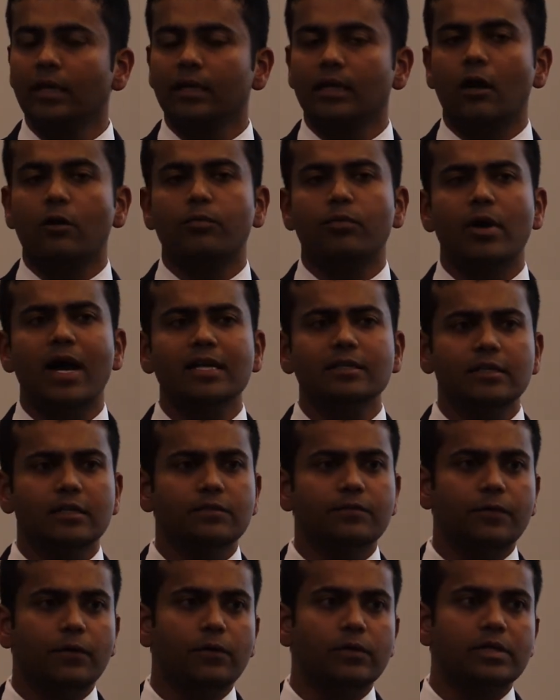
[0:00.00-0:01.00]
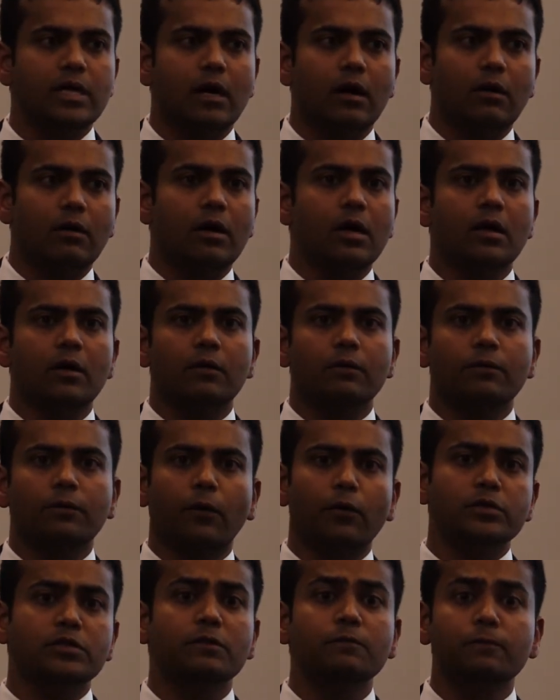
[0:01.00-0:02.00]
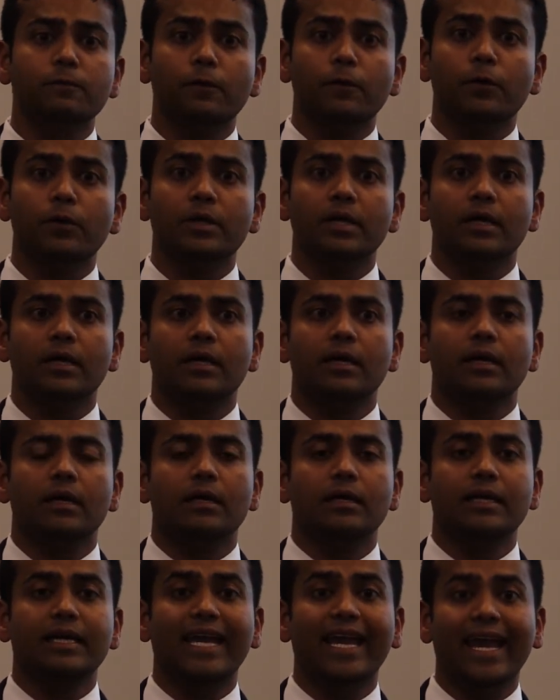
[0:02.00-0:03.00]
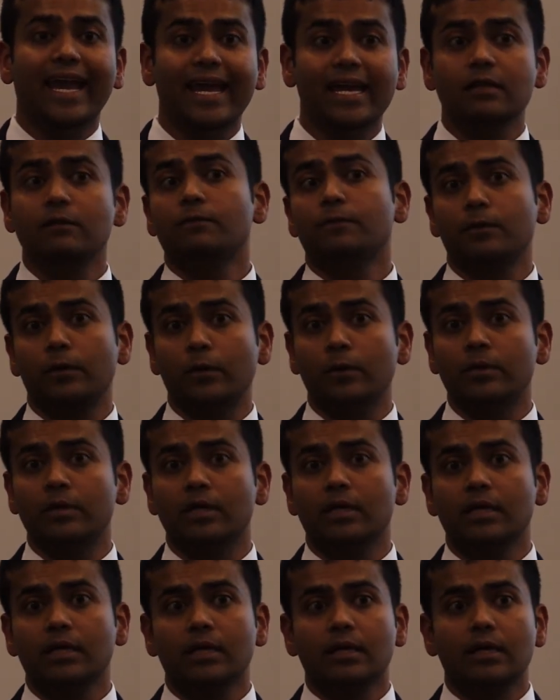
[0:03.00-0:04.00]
Now, processed foods are frozen food, canned food,